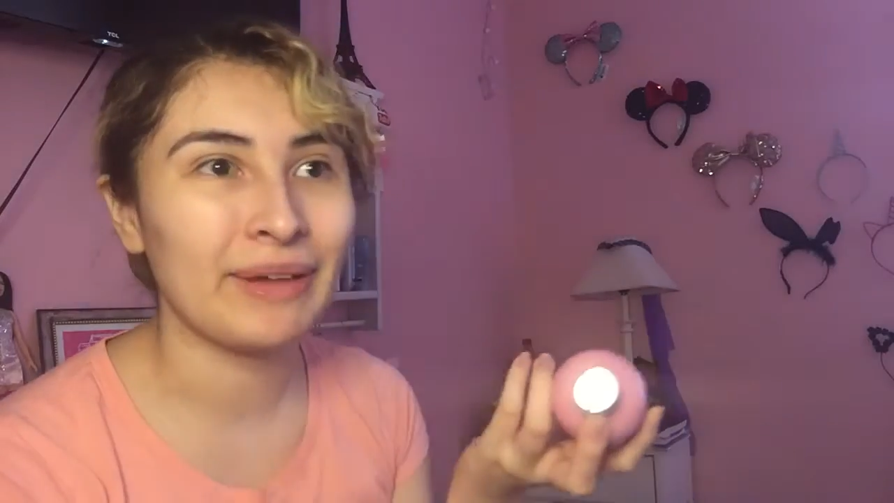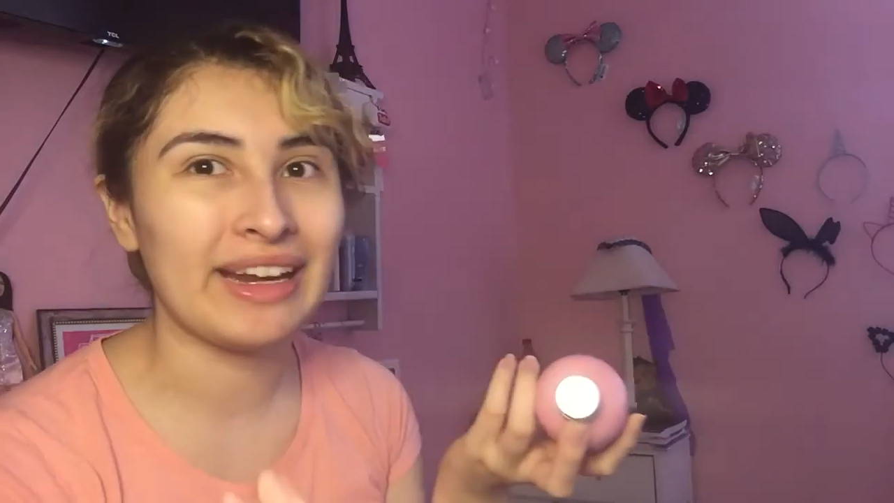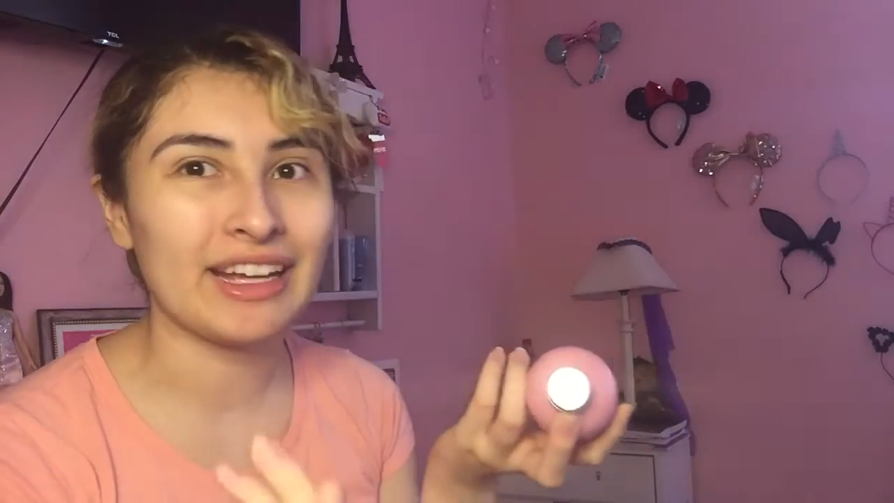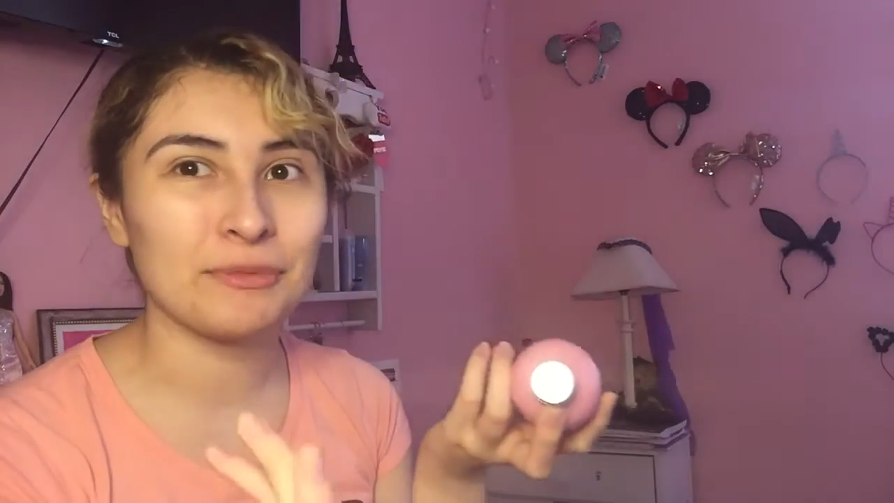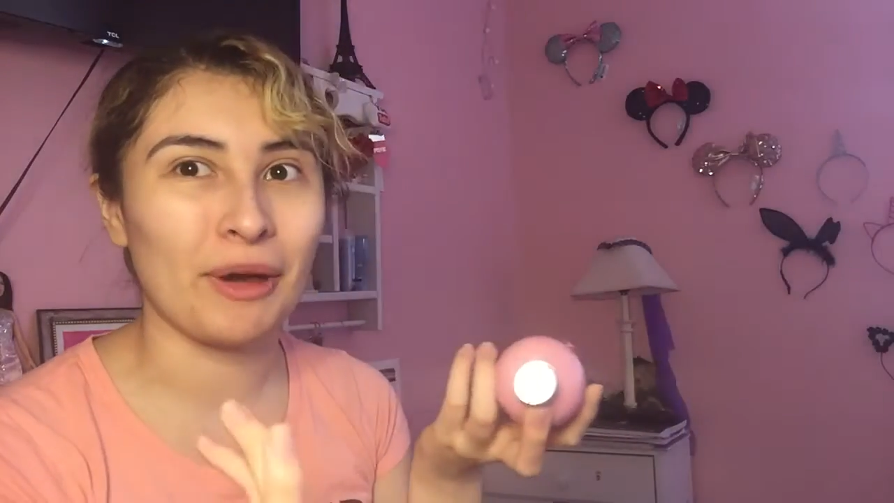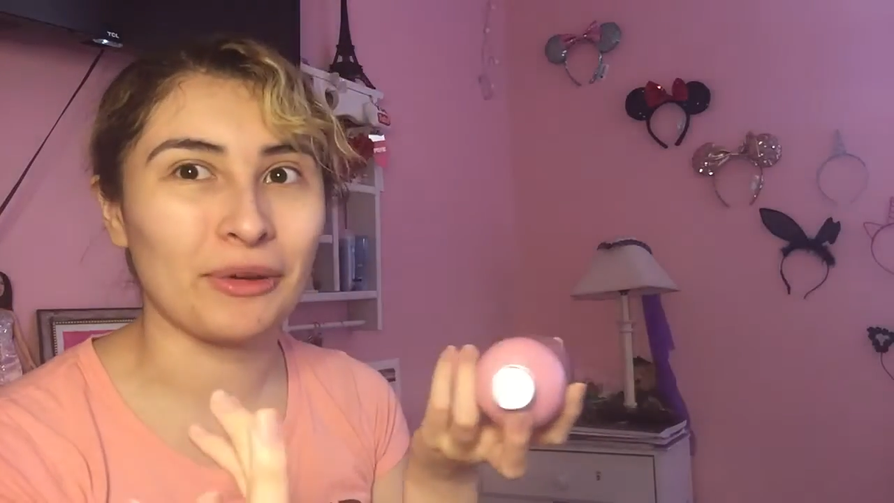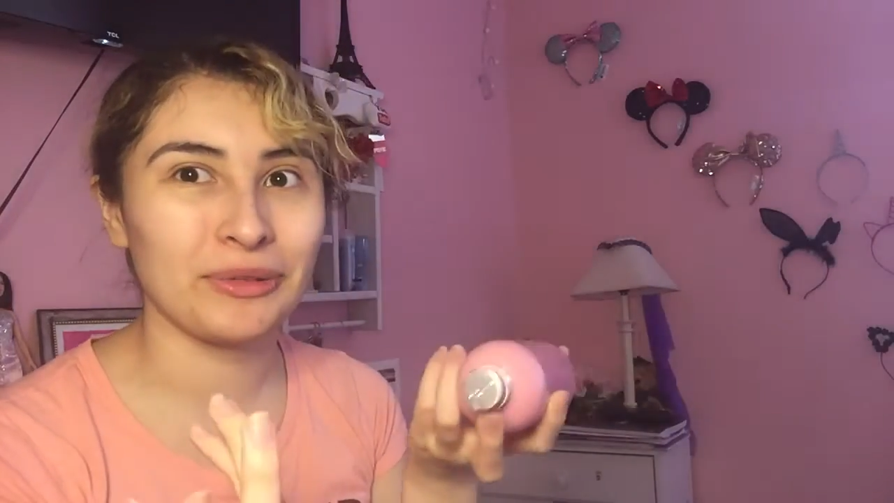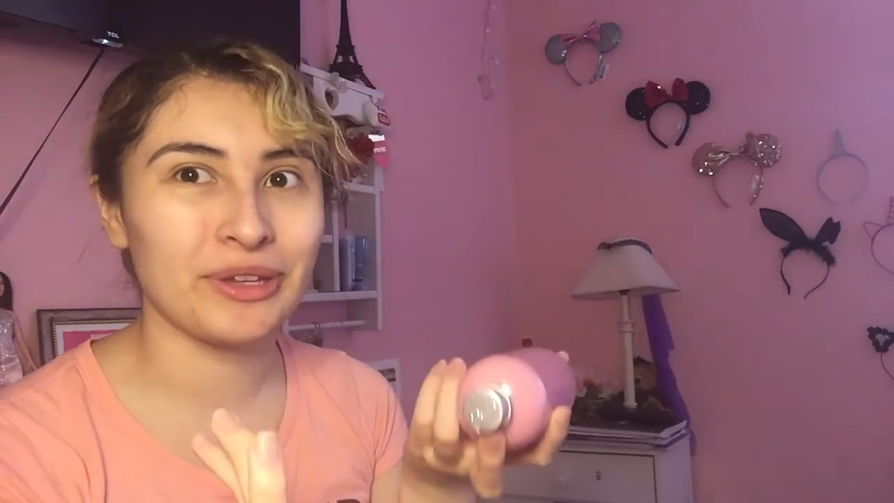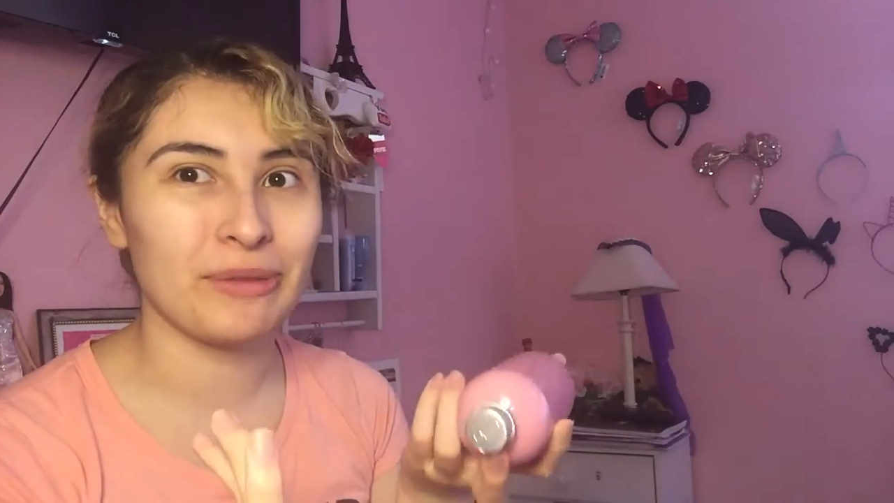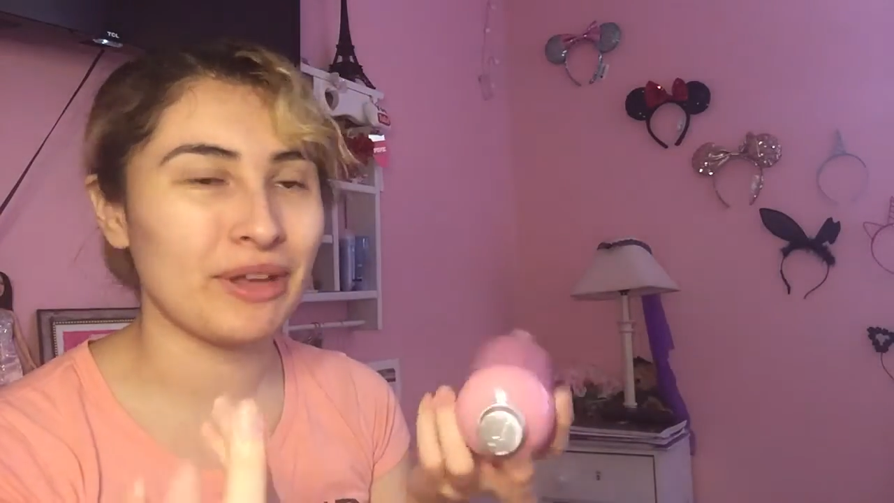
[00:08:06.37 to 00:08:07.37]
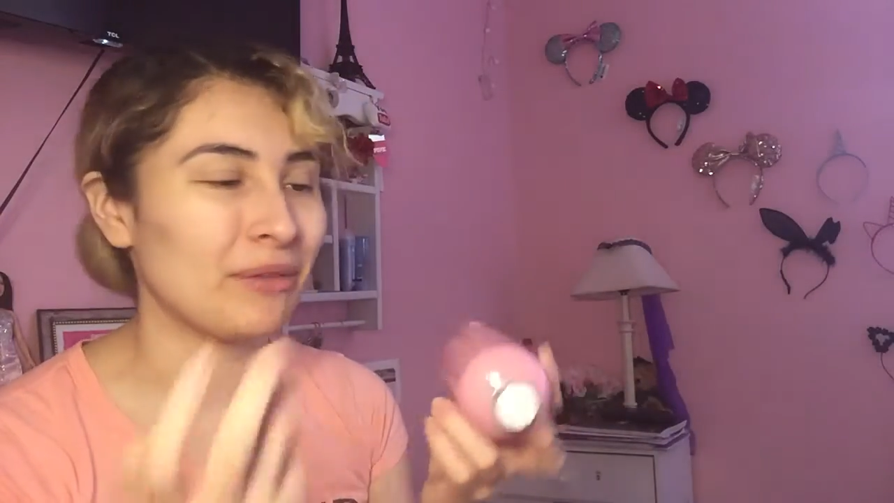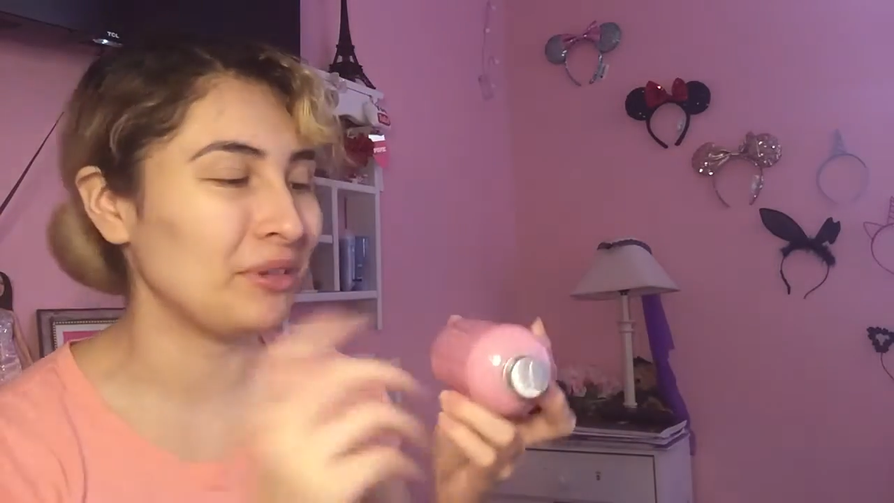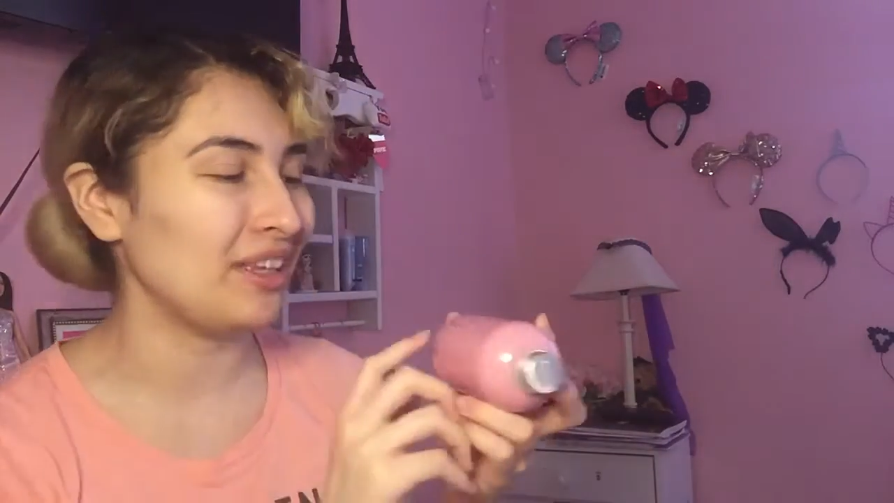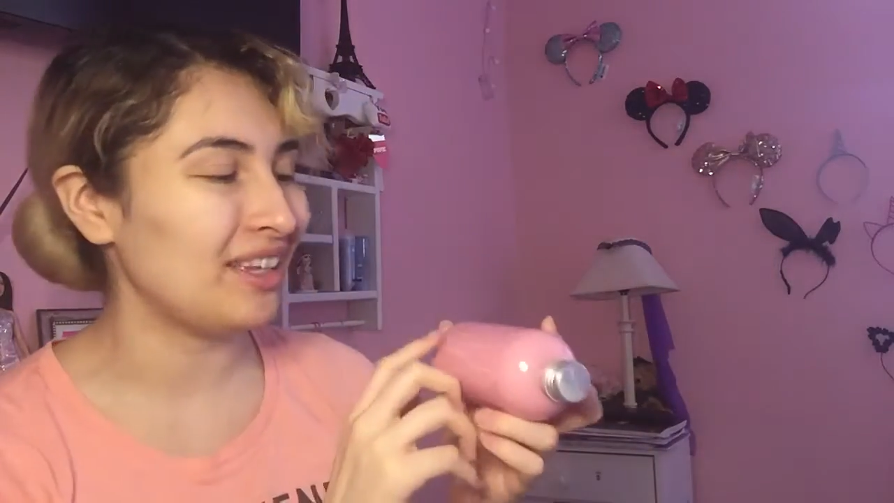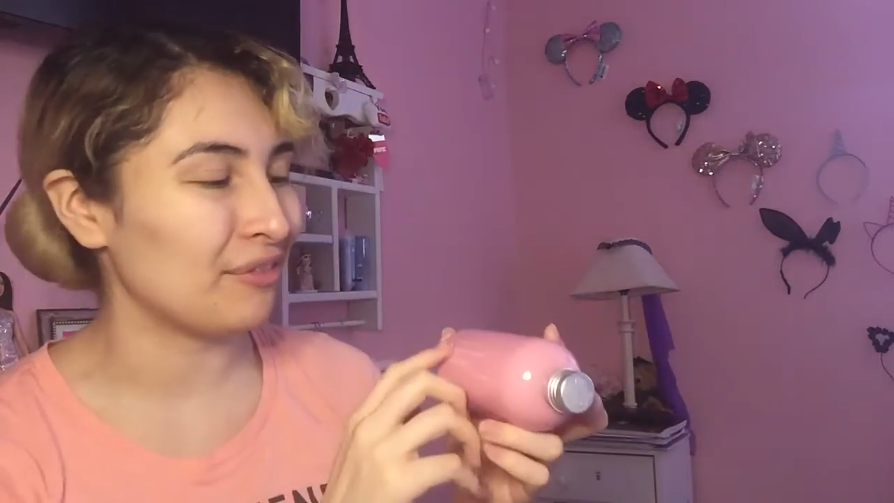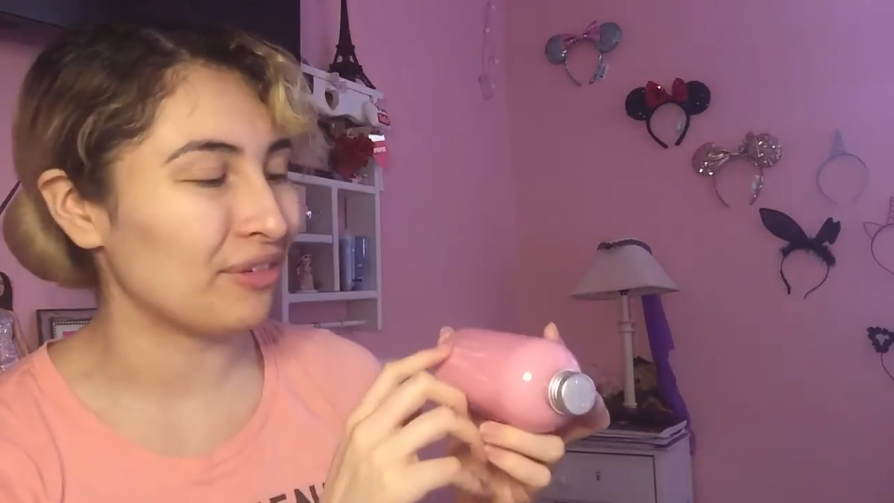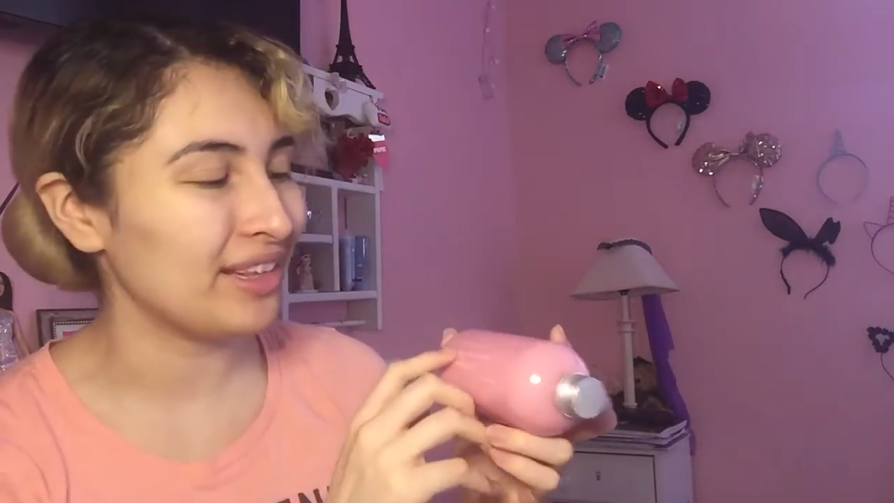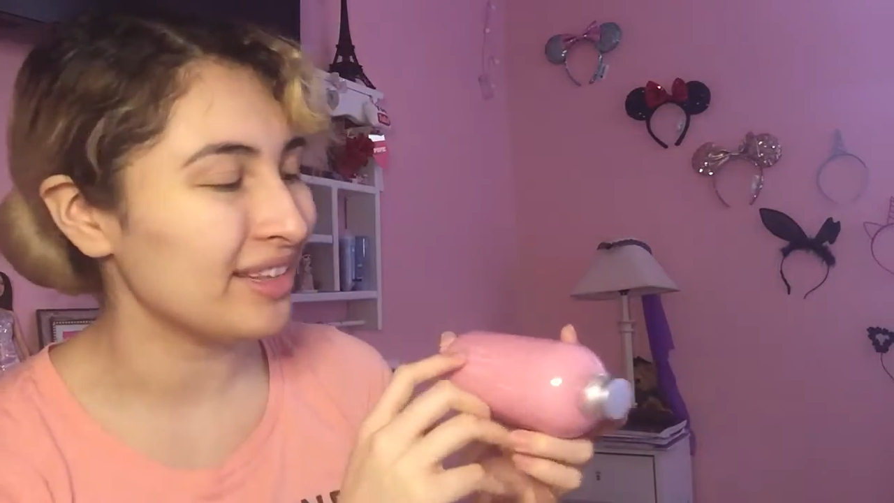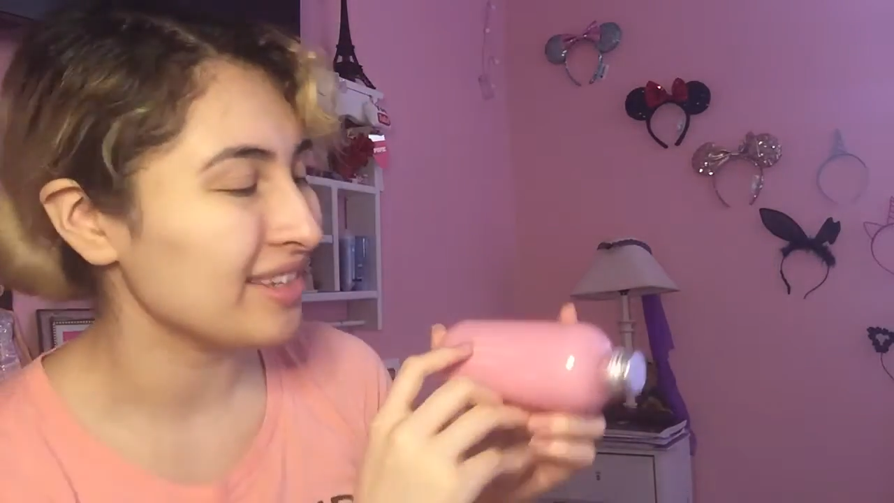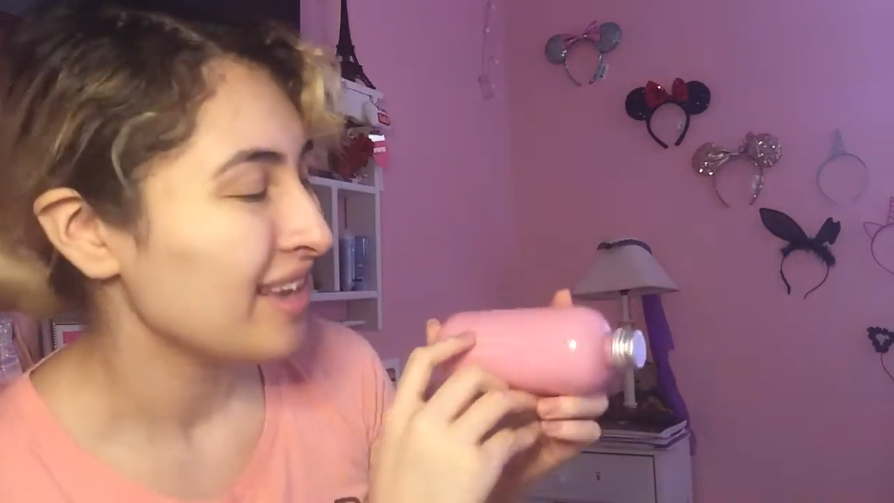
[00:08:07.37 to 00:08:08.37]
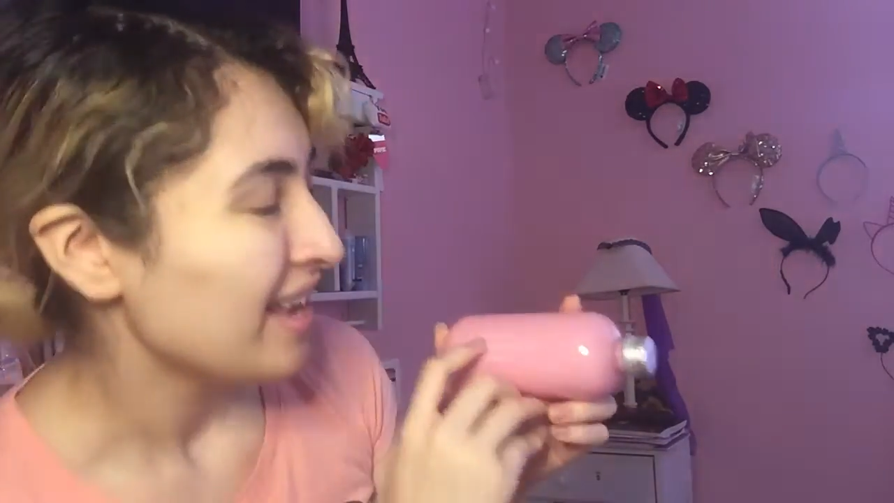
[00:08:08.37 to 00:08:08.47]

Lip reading: my next bottle is gonna be completely different.